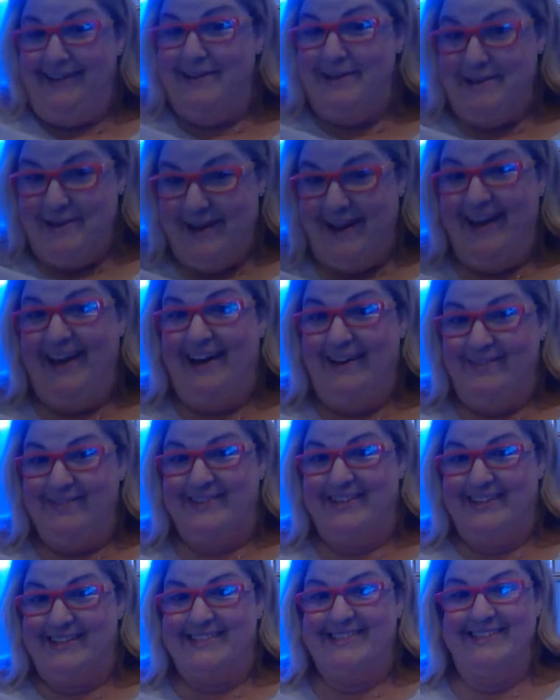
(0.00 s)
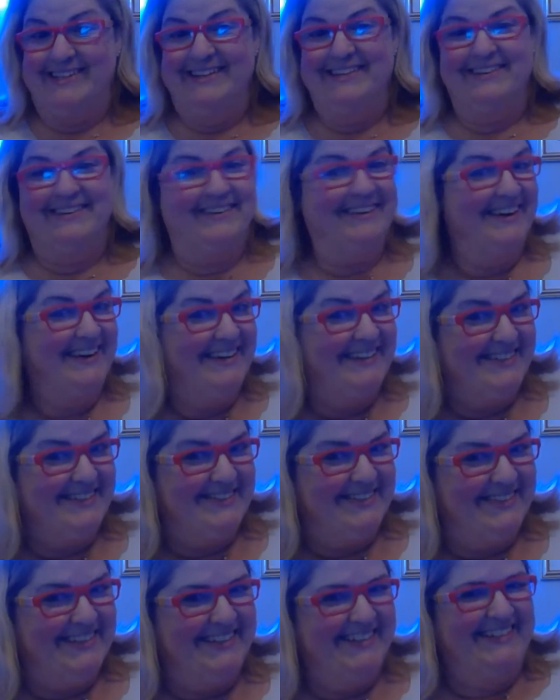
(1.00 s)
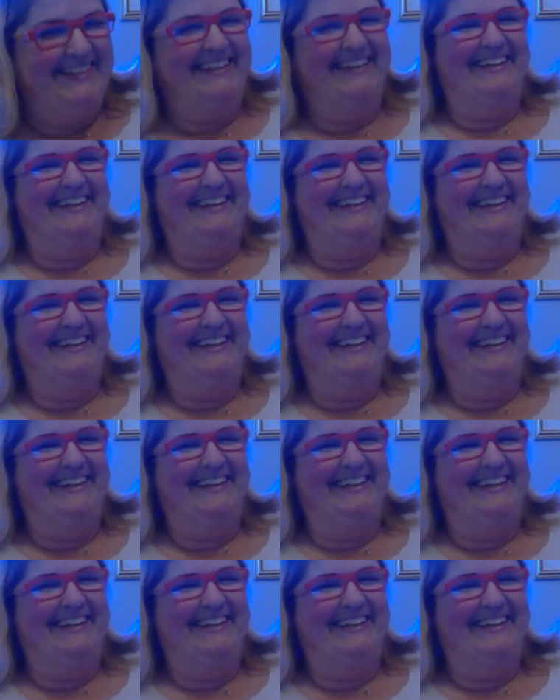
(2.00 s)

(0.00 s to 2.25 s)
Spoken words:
didn't have it as an undergraduate,